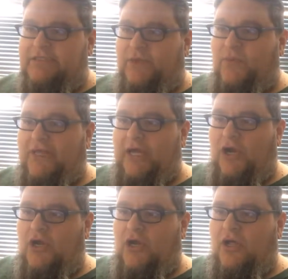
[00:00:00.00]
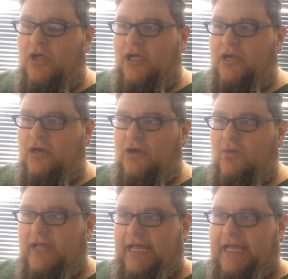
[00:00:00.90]
So we are on our
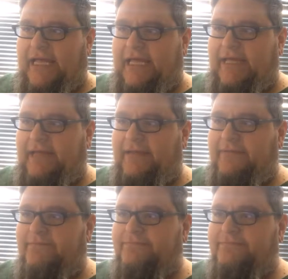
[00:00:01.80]
way